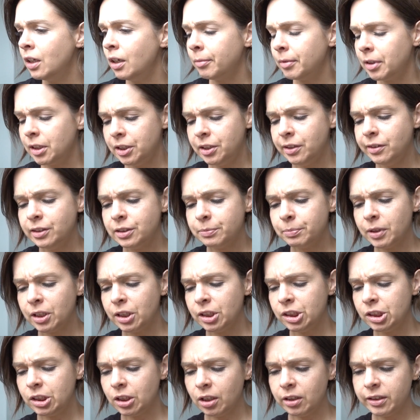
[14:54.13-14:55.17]
I'm going to use my
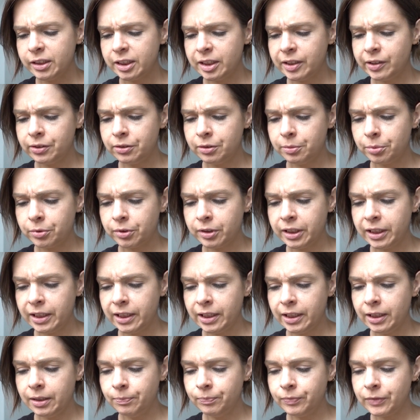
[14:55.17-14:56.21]
Charlotte
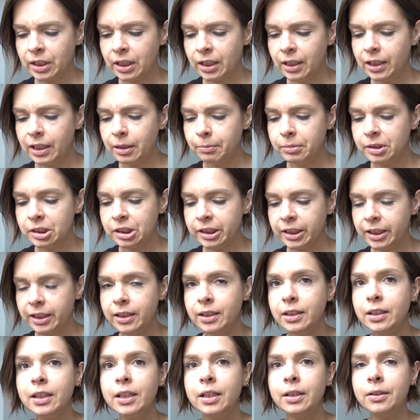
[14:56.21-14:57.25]
Tilbury lip
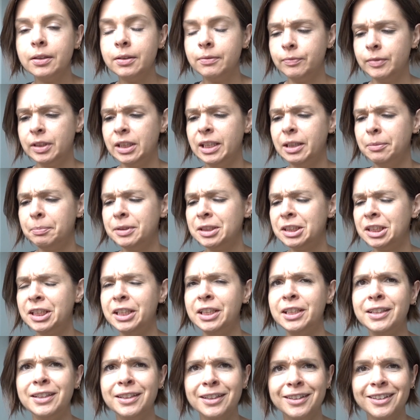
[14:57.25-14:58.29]
cheek, lip
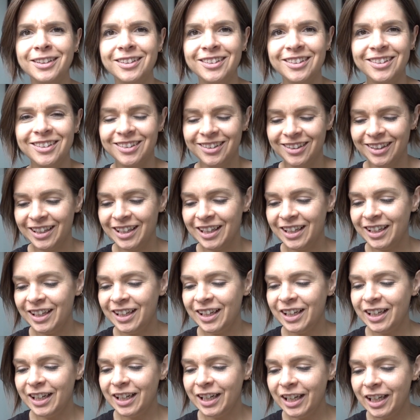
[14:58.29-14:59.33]
cheek,
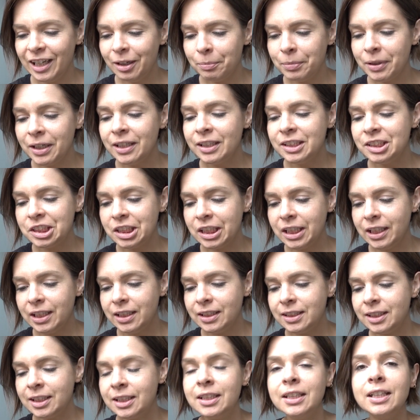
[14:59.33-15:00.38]
lip
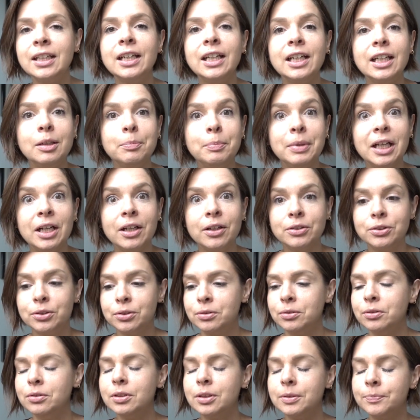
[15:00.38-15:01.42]
cheat in Pillow
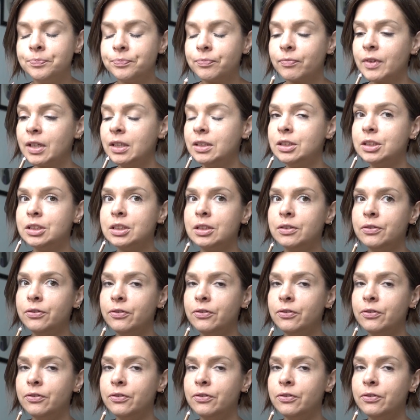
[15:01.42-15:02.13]
Talk, just to